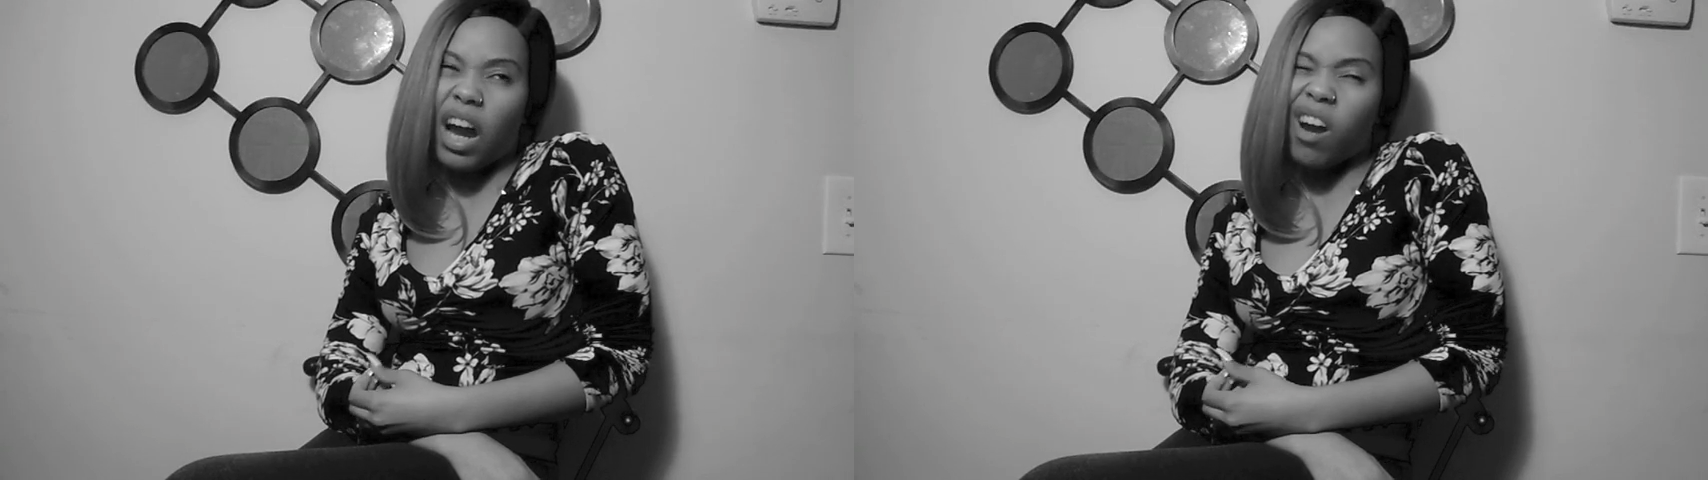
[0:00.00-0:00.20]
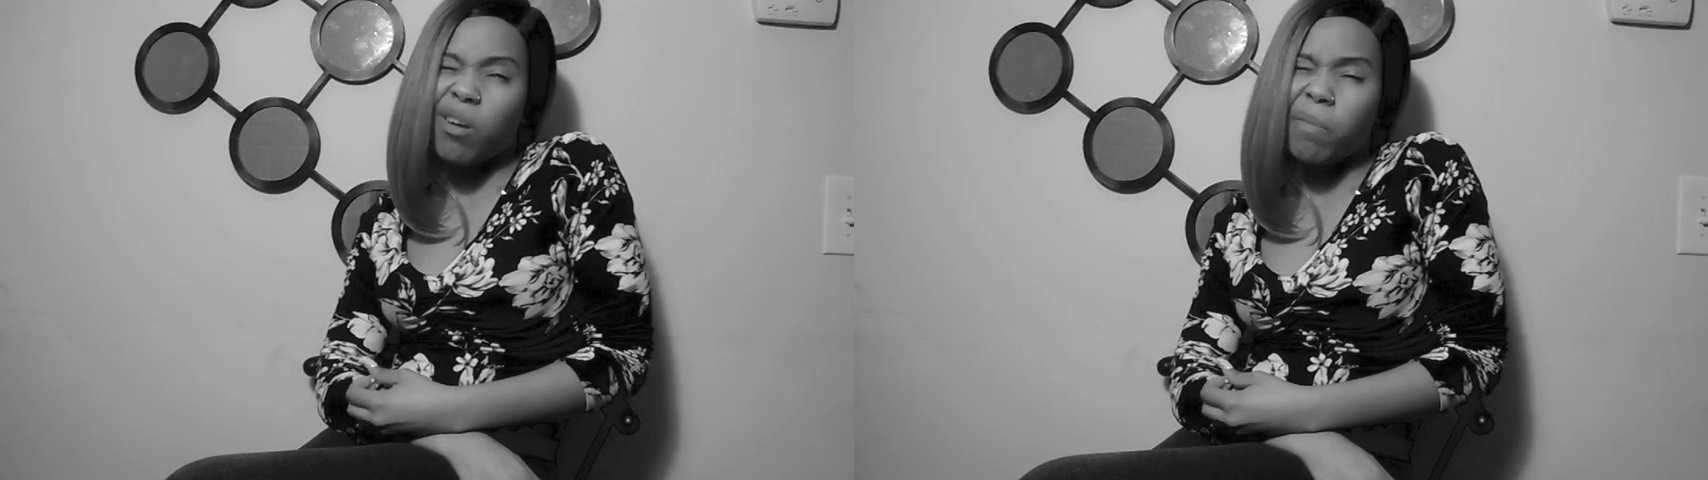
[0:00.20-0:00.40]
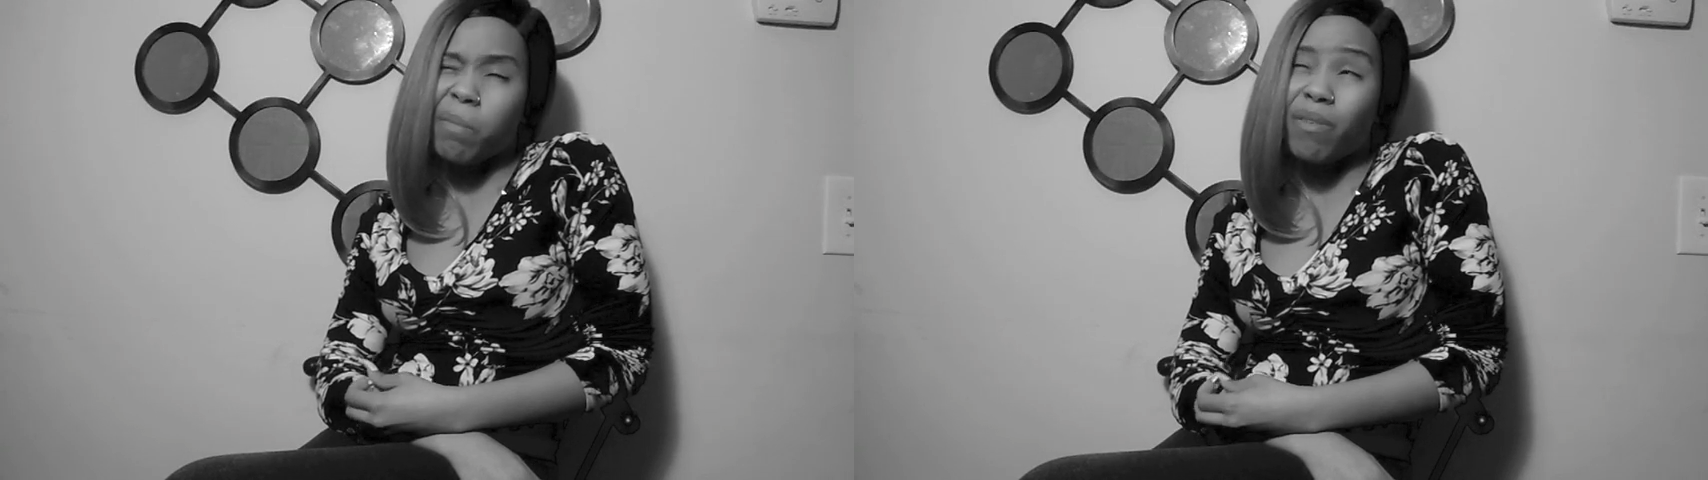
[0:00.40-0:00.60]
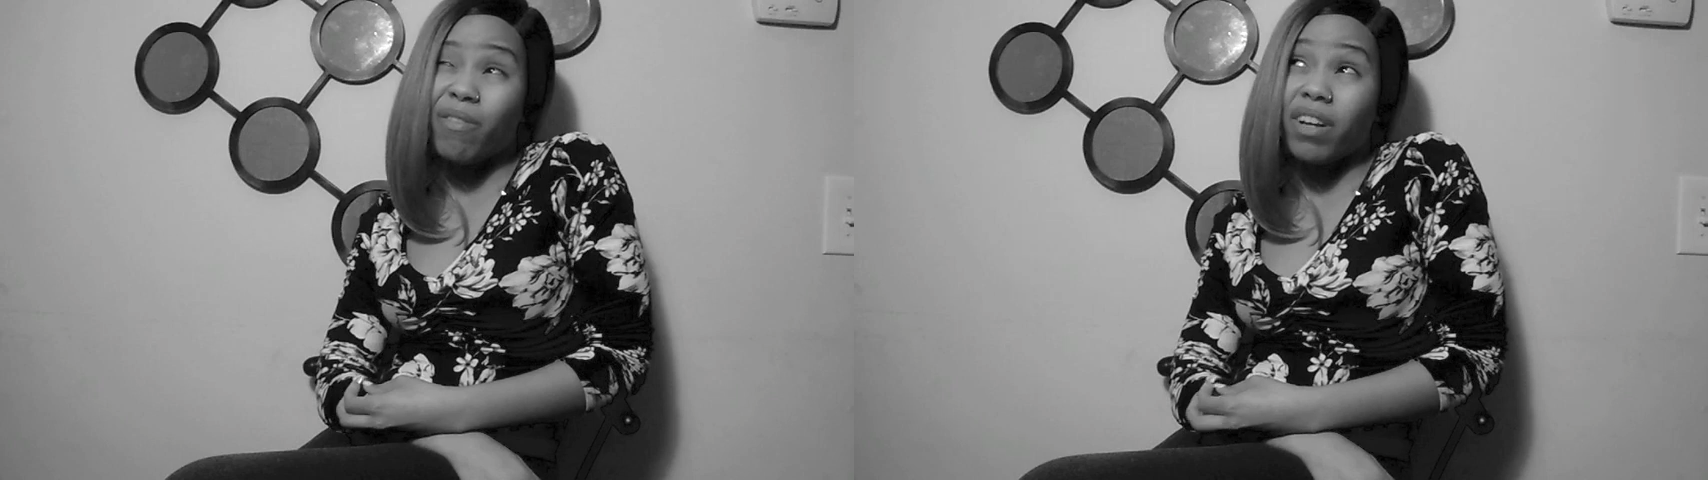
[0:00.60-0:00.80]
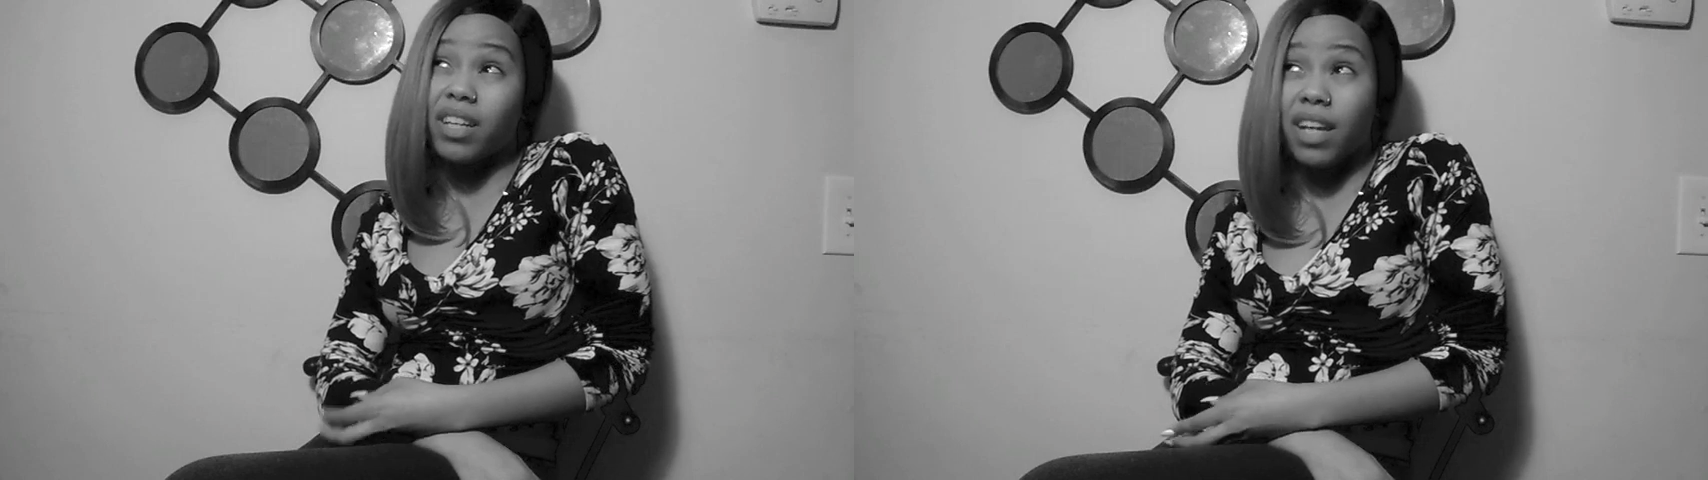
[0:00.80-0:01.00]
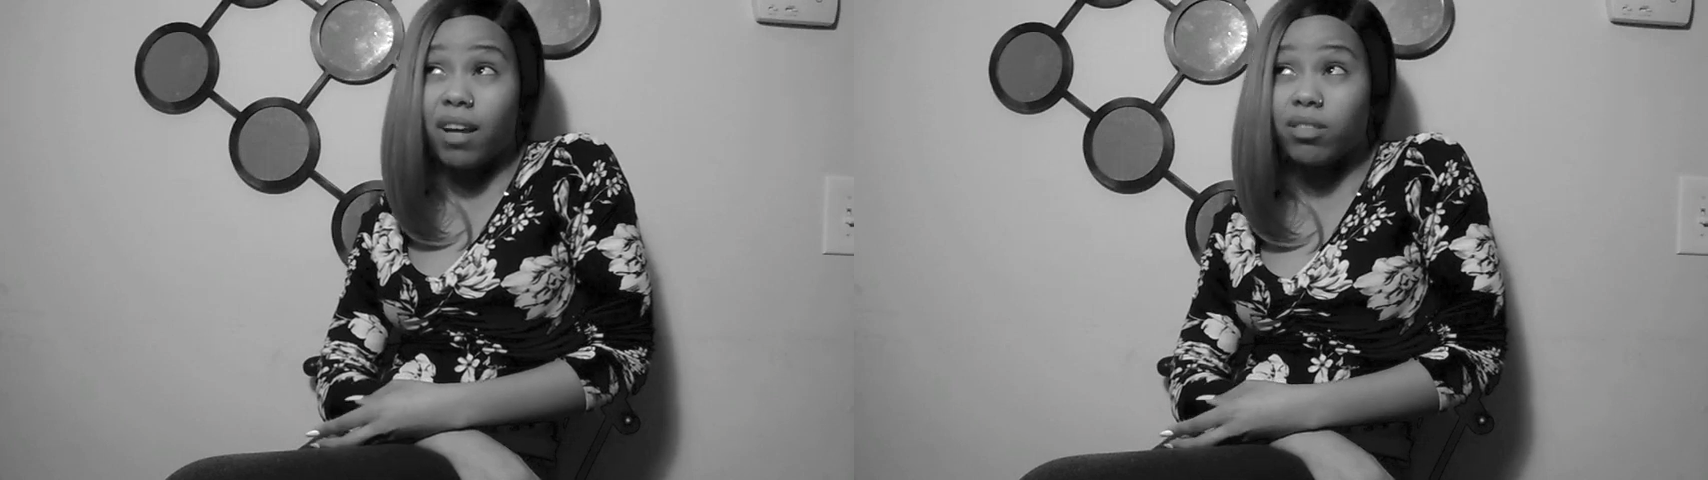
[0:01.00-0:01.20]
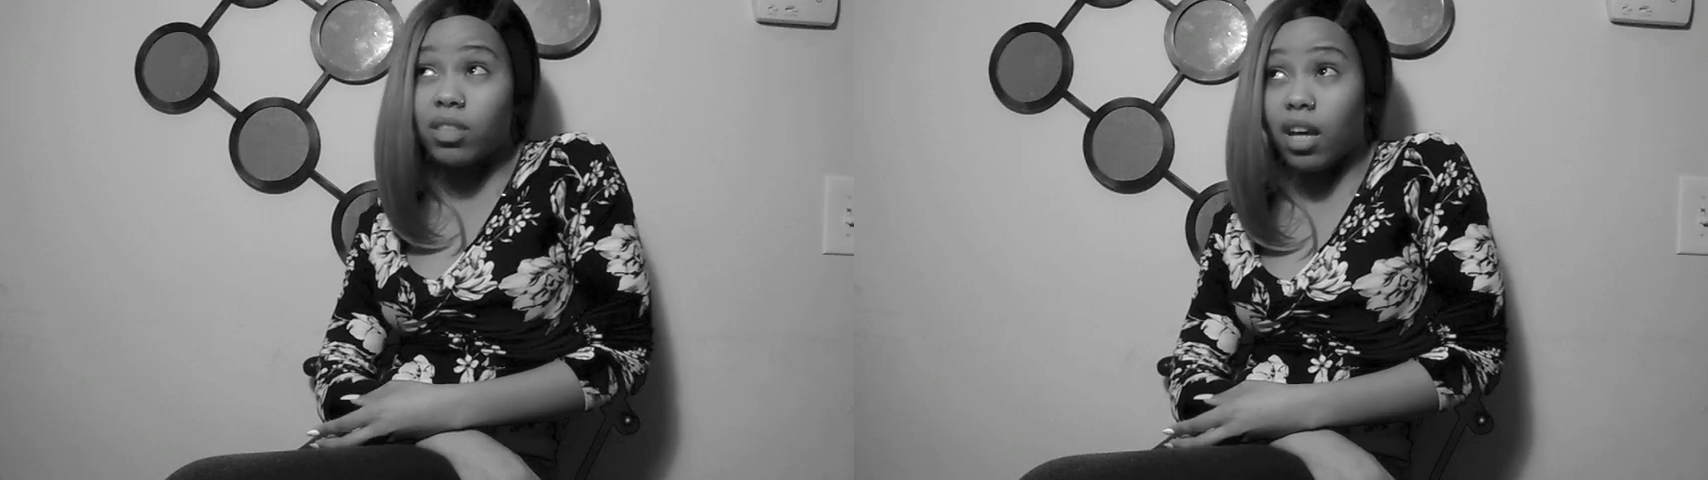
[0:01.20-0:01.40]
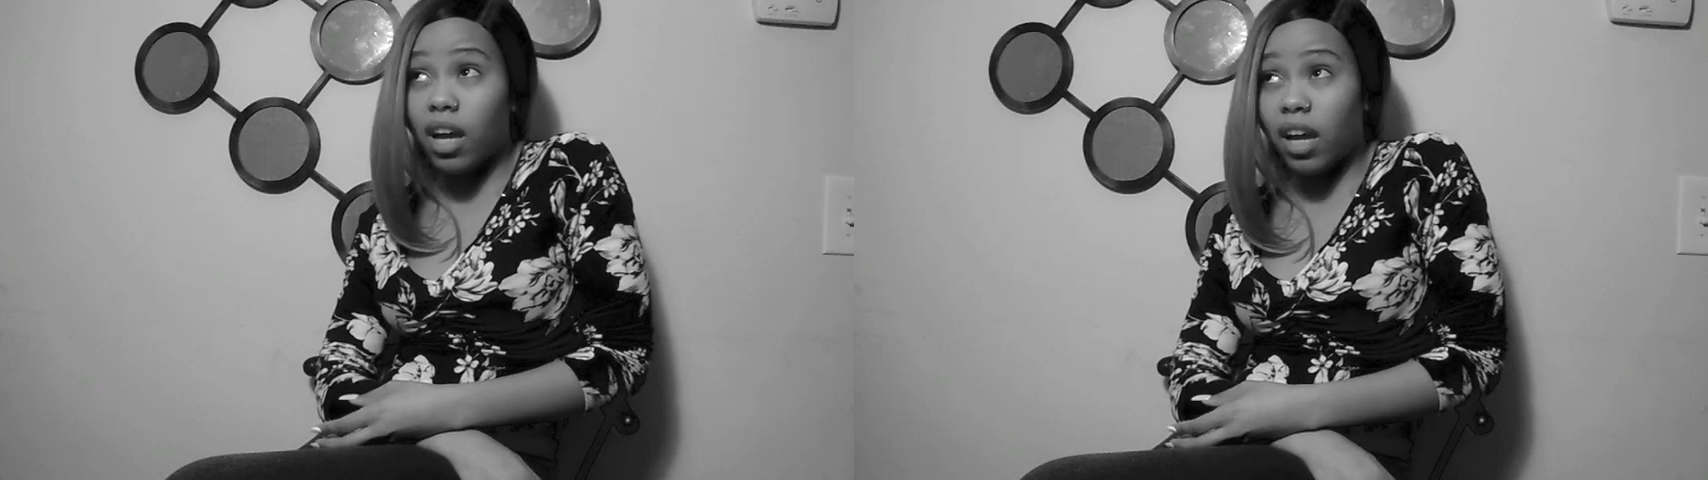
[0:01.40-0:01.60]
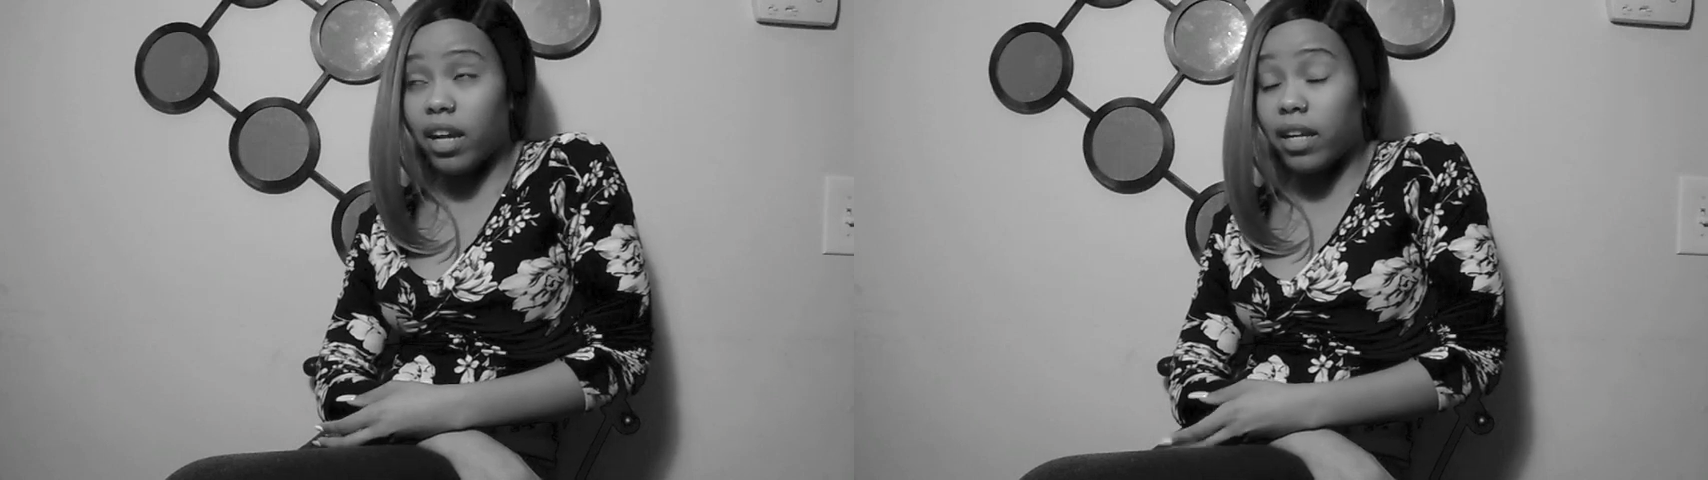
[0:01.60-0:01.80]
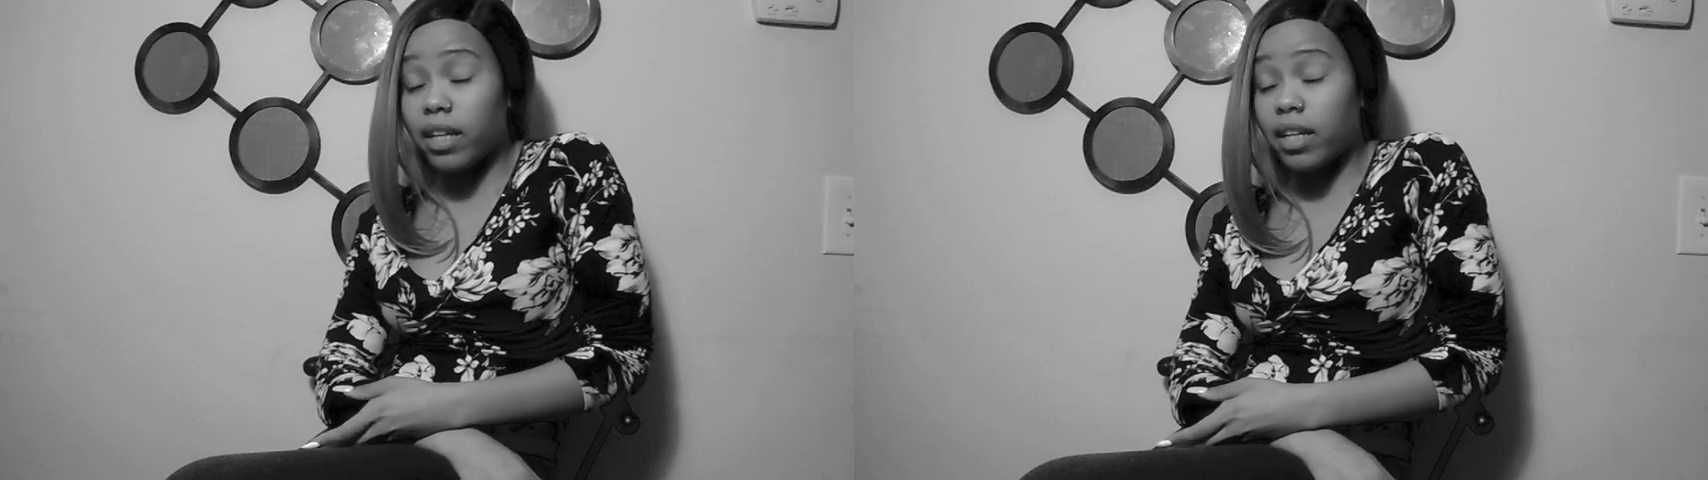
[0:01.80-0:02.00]
I remember running
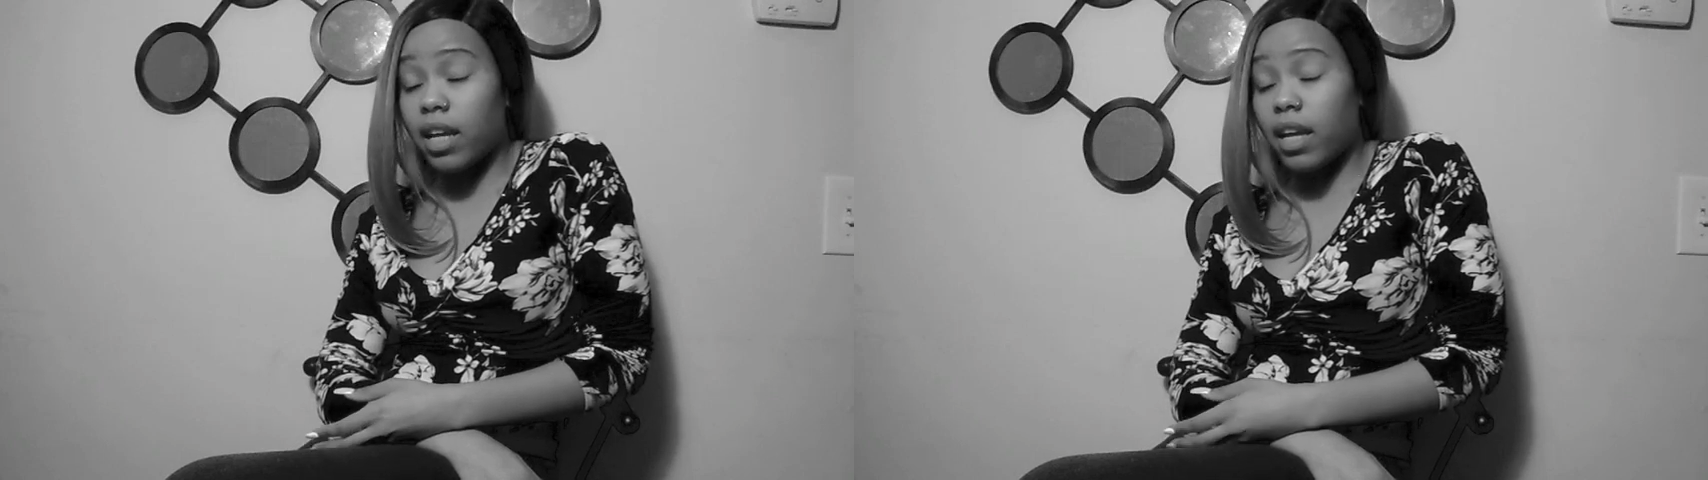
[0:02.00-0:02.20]
outside,